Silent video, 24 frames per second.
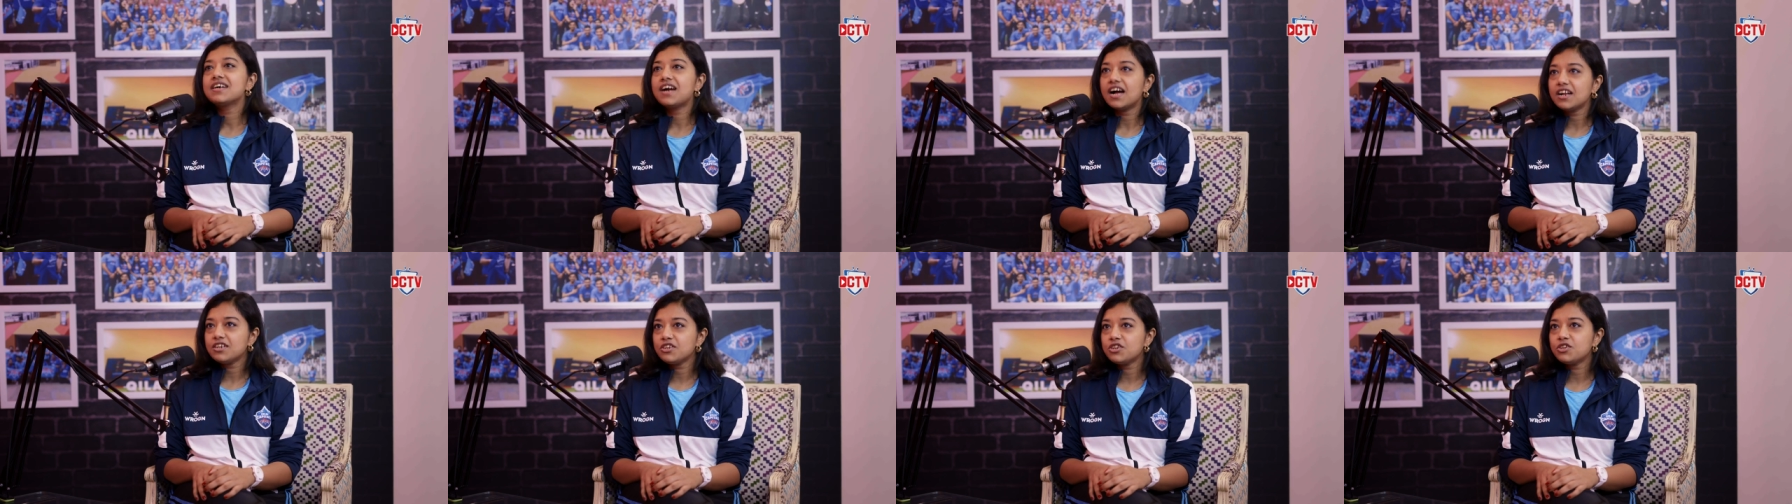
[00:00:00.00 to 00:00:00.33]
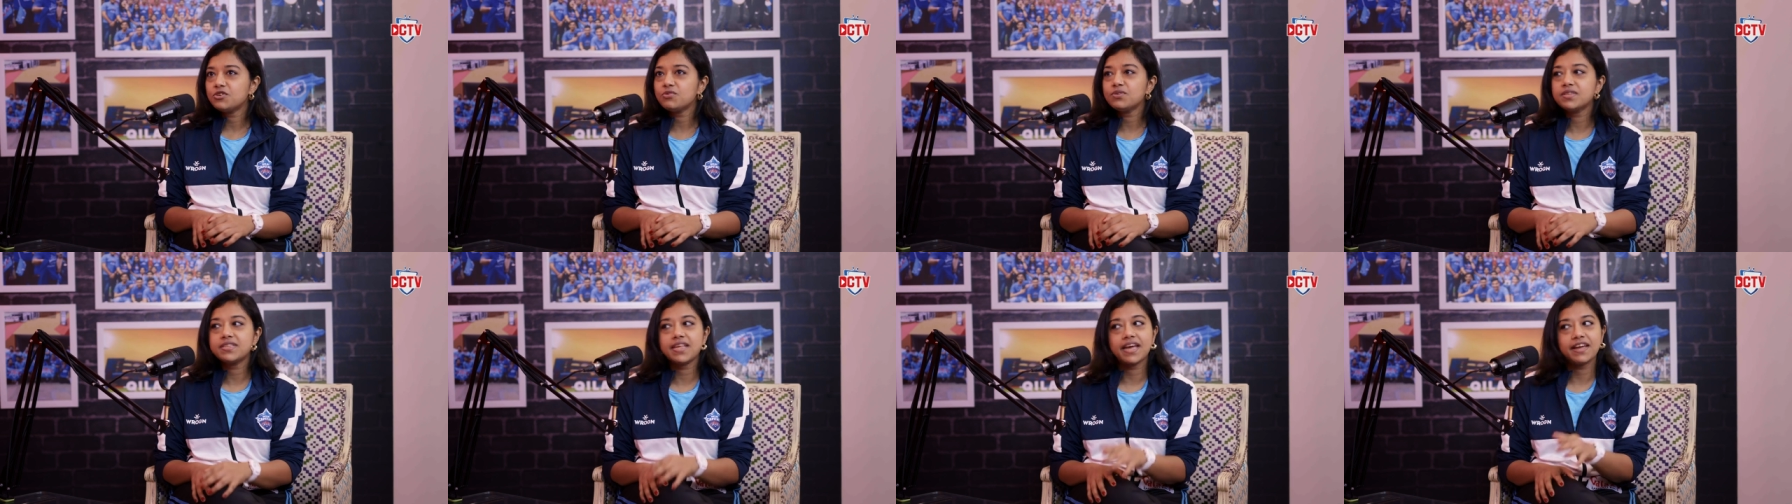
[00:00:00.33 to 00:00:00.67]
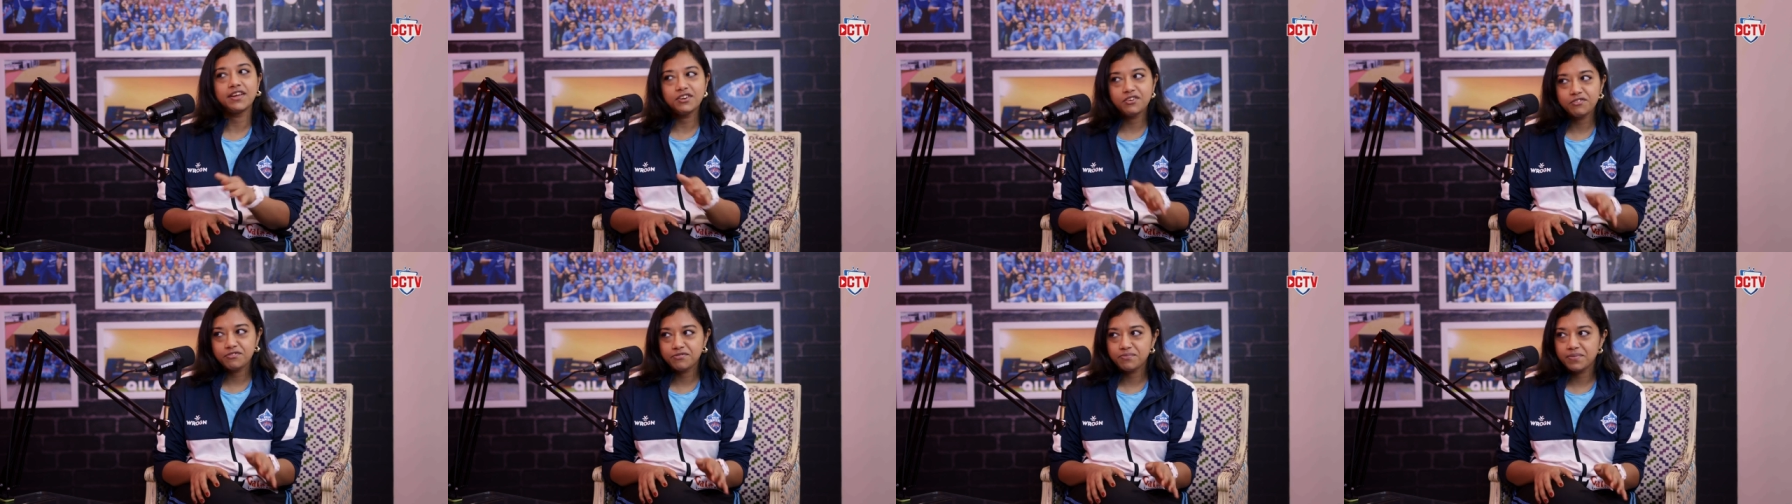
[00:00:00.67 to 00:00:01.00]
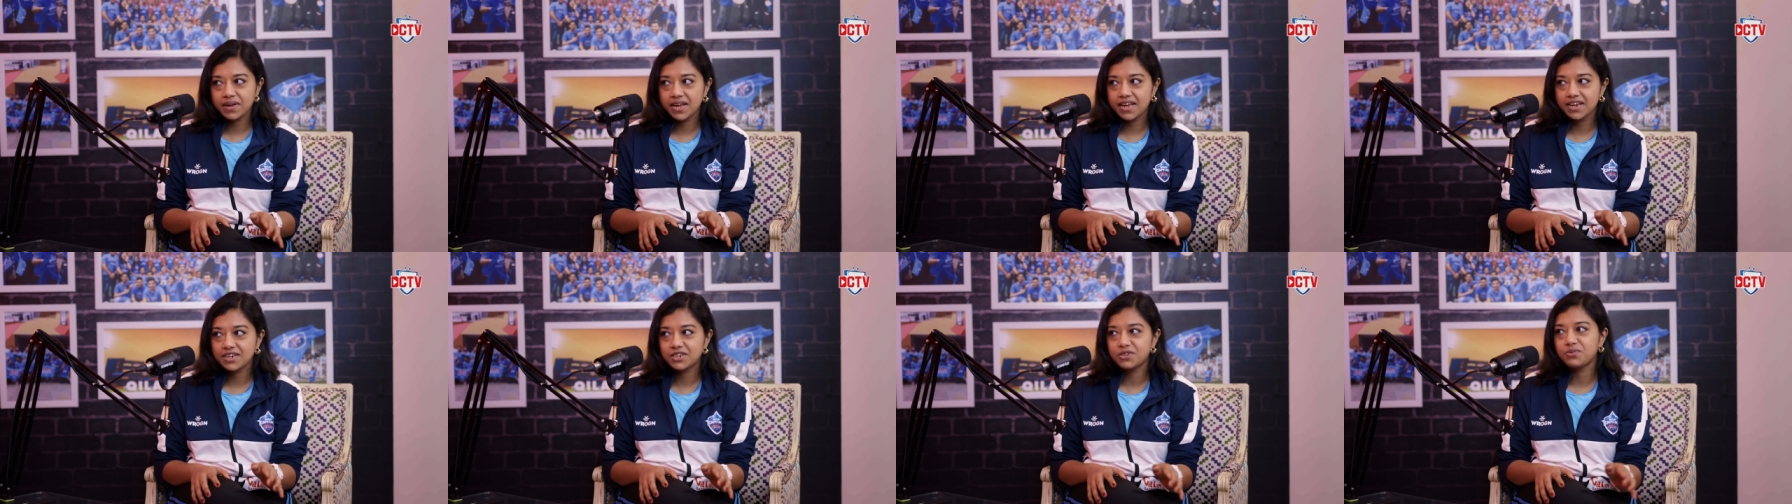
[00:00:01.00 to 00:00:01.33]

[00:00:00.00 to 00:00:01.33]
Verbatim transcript: Cut to 2nd of May